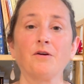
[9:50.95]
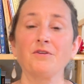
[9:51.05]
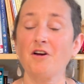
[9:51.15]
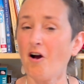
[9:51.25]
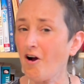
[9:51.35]

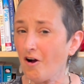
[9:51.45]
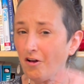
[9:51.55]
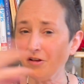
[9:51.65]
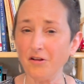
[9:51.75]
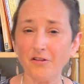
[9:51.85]
with
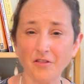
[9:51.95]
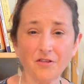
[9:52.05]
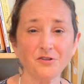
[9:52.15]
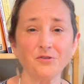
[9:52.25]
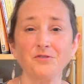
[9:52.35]
all
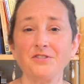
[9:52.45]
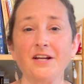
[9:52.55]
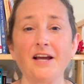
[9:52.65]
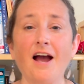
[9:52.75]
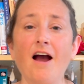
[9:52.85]
the tools that
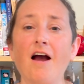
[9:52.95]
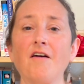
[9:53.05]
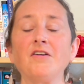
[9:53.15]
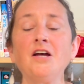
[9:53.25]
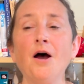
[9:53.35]
I have